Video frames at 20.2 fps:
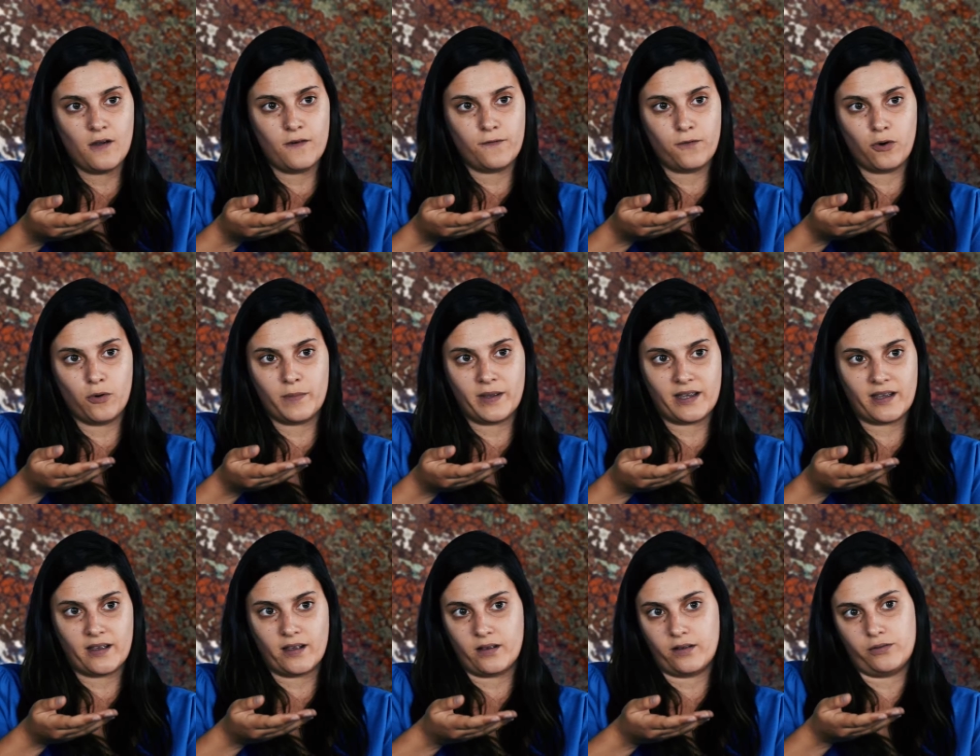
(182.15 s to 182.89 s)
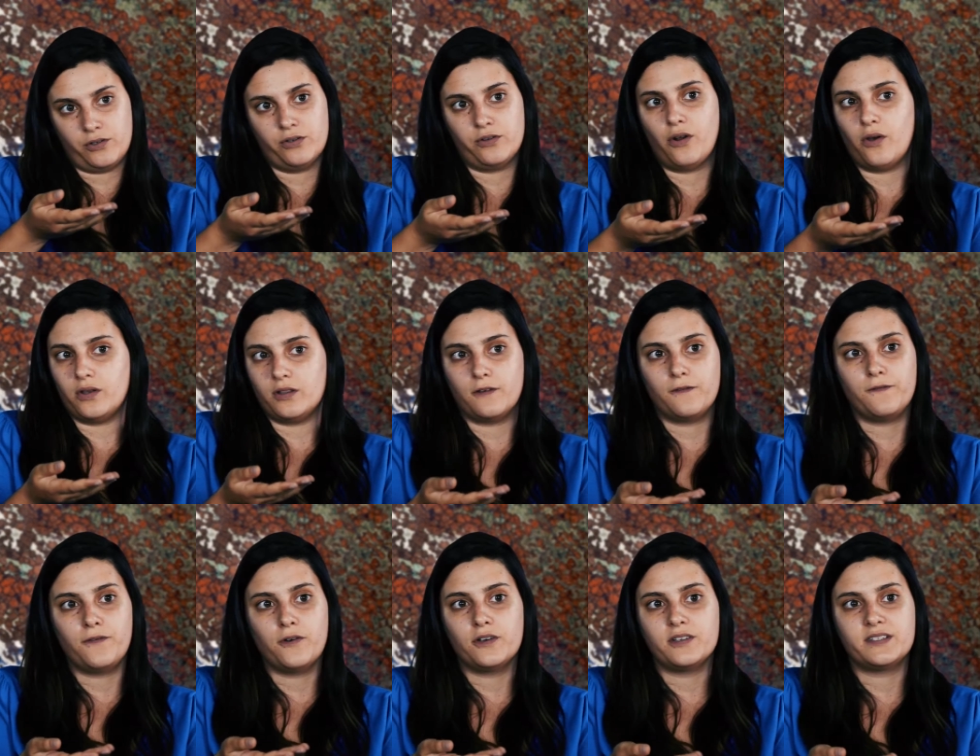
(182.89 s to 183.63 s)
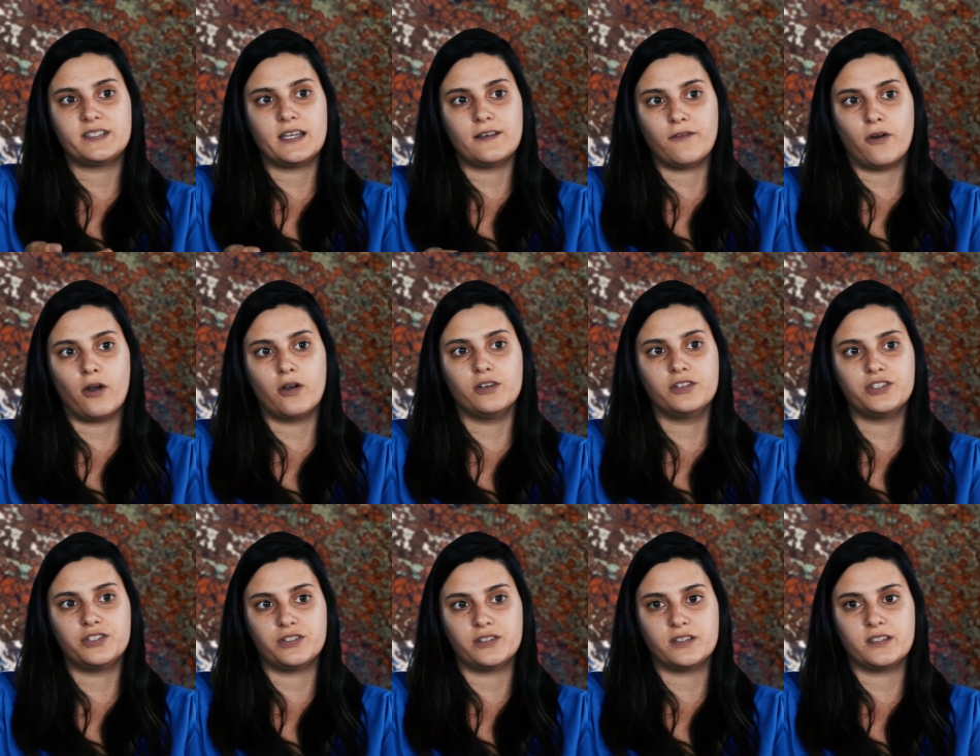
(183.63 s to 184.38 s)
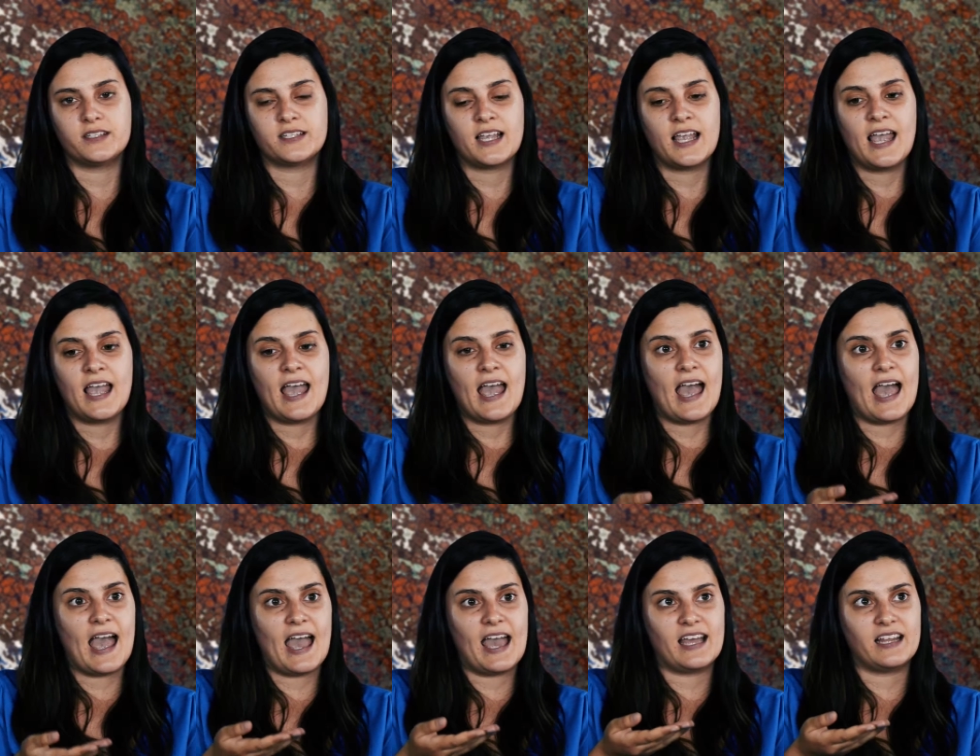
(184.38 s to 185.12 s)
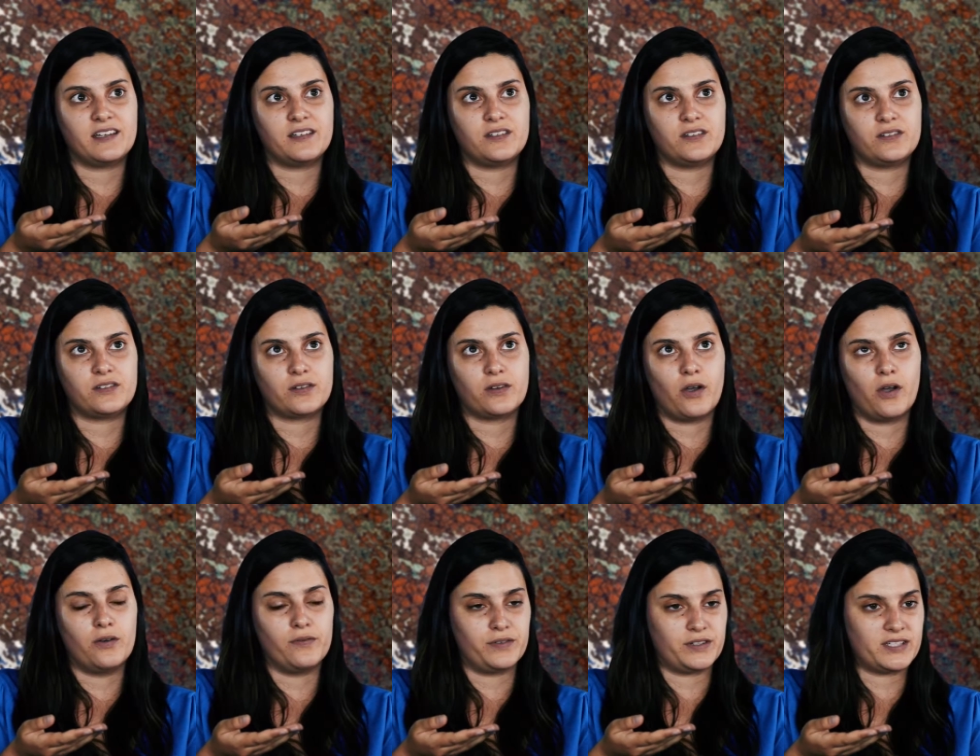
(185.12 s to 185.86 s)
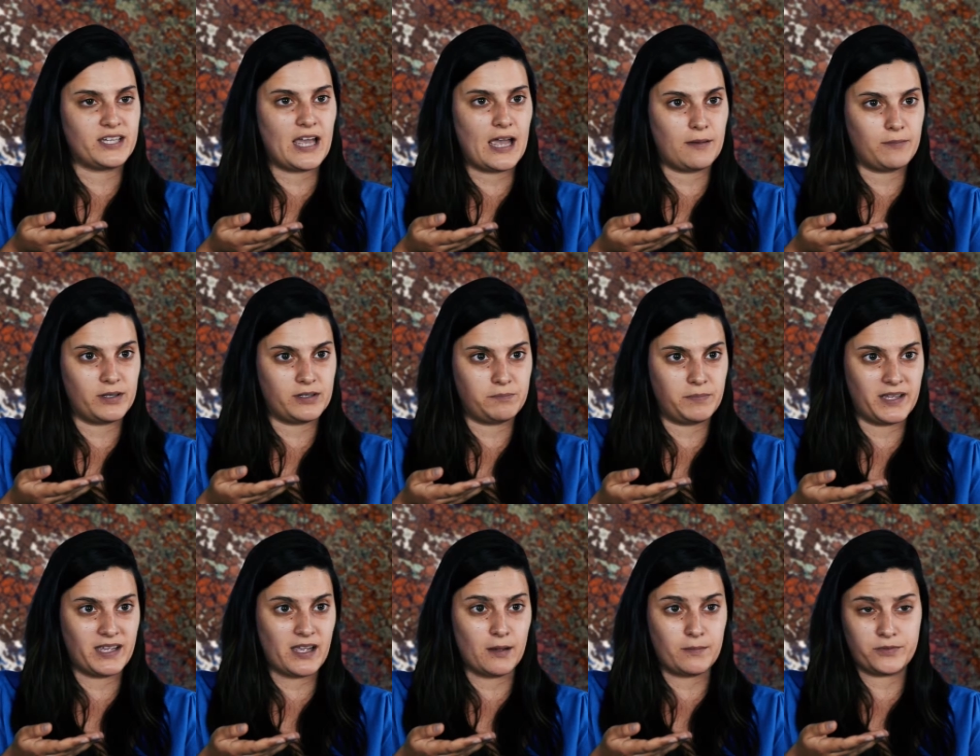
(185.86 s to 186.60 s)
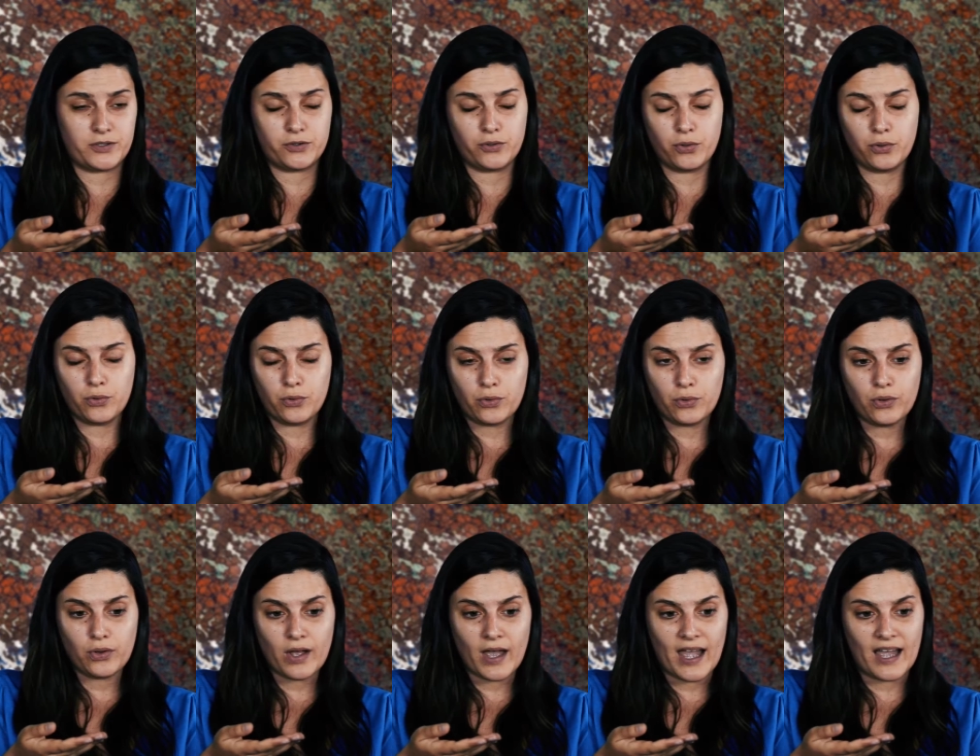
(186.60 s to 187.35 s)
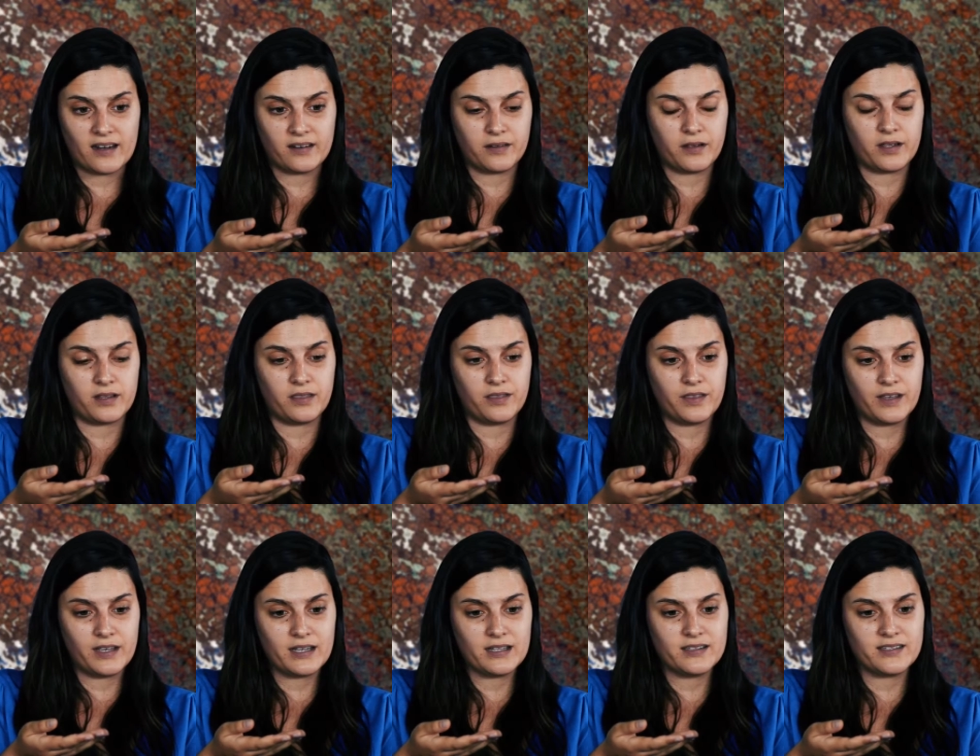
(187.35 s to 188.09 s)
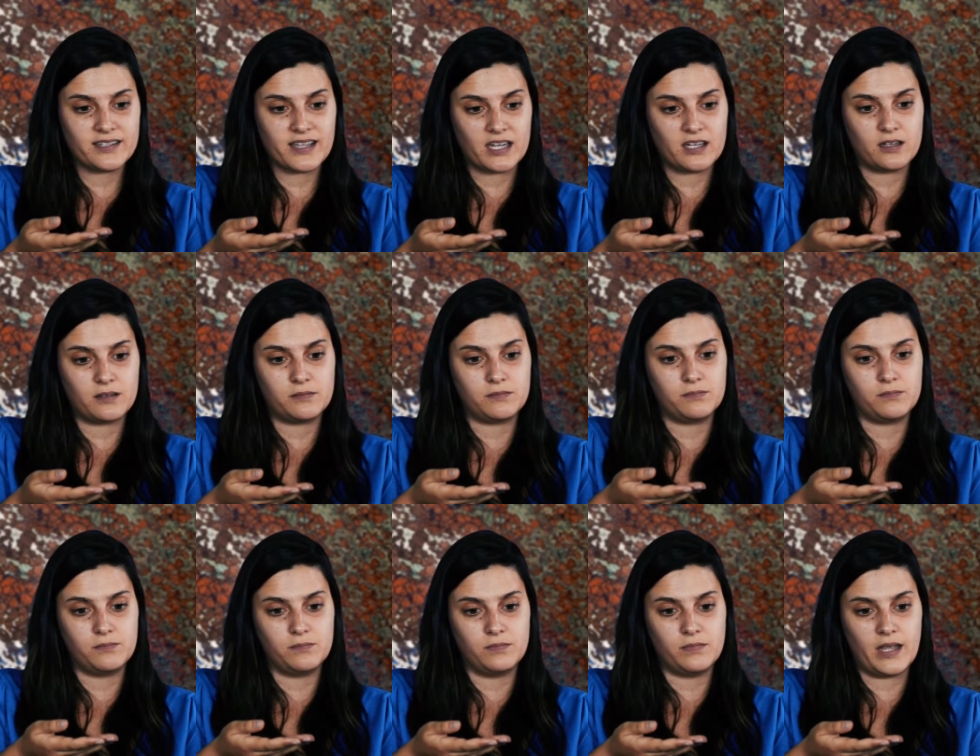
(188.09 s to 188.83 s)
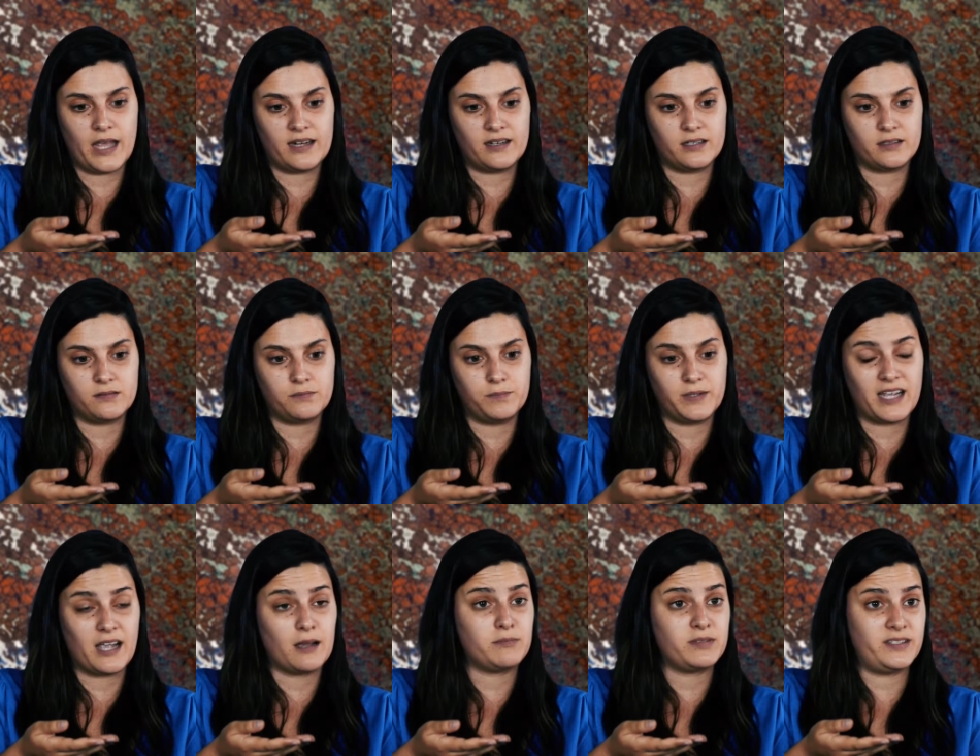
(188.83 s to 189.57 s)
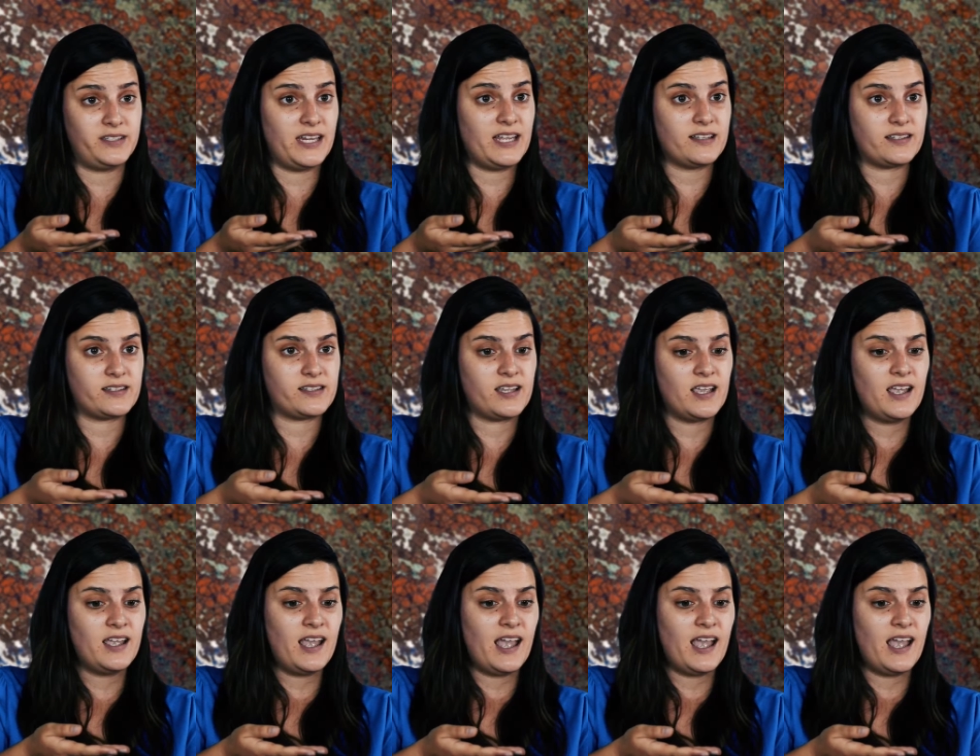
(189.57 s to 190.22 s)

forming, in the first ever oceans, and over time it becomes cool and it thickens and it becomes dense.